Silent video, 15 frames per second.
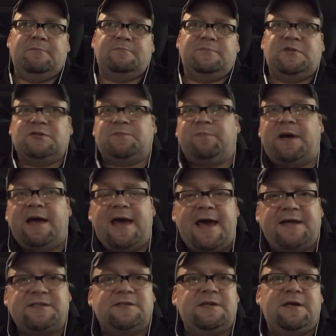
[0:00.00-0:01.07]
just by
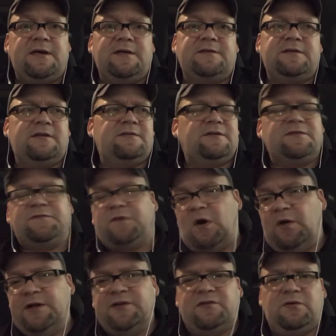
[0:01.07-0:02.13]
accident and just
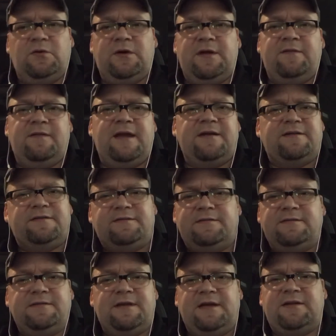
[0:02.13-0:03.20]
fall into it, and
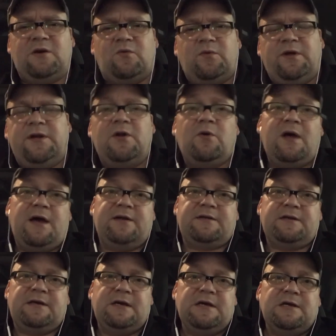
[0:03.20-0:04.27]
they don't really know how
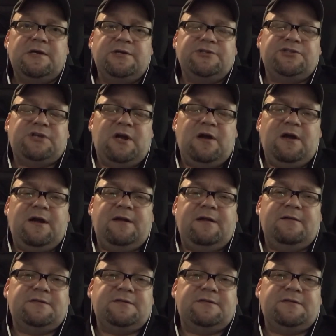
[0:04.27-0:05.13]
to share it.